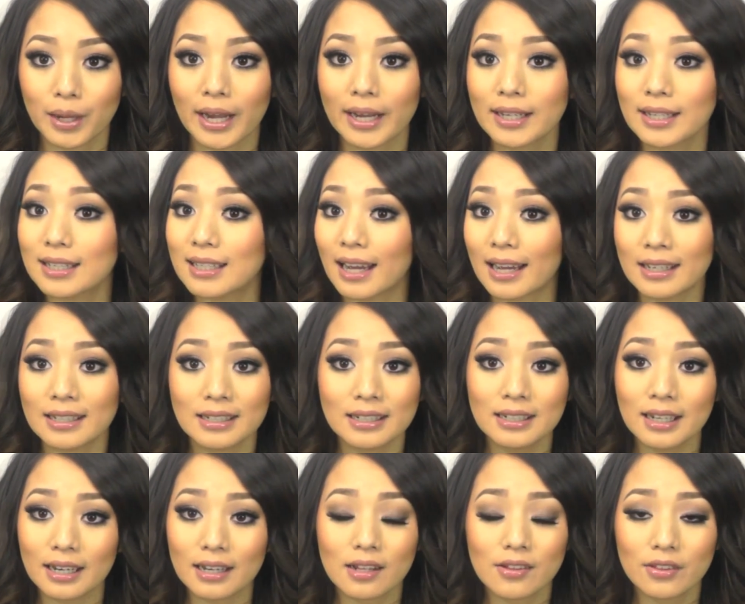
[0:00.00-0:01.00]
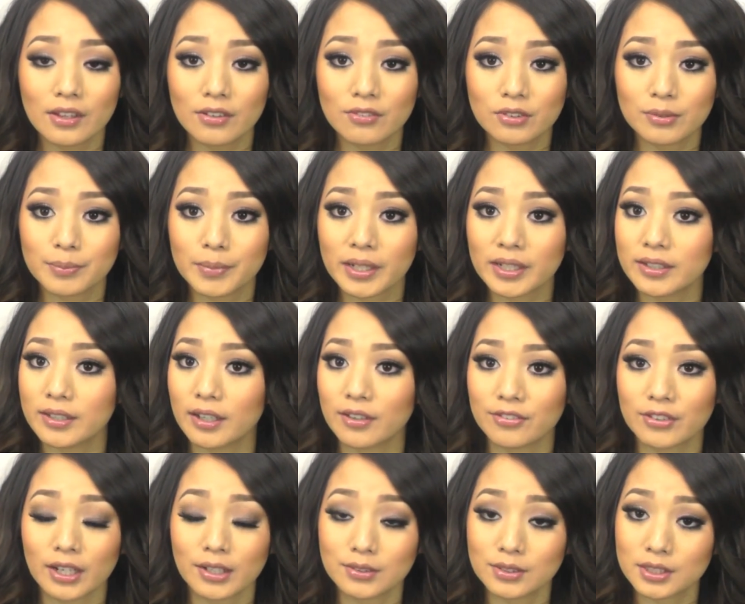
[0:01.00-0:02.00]
I did not need anything from there
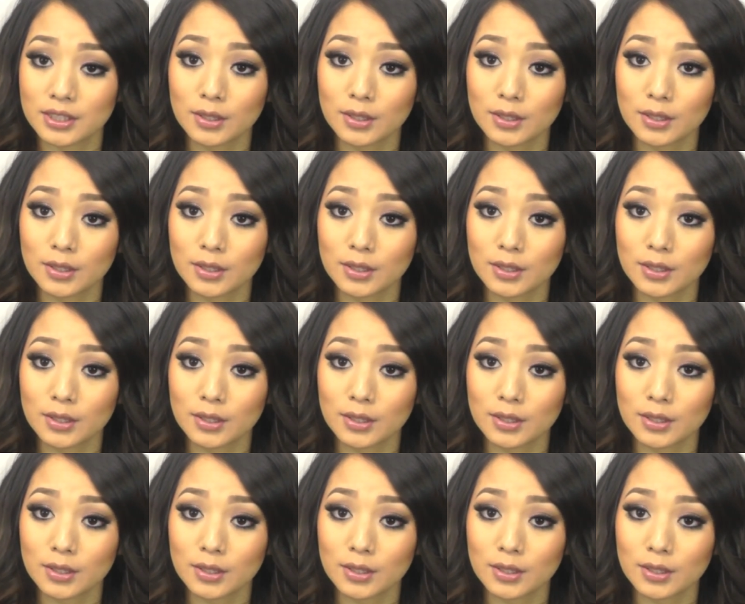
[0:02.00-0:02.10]
enough that I was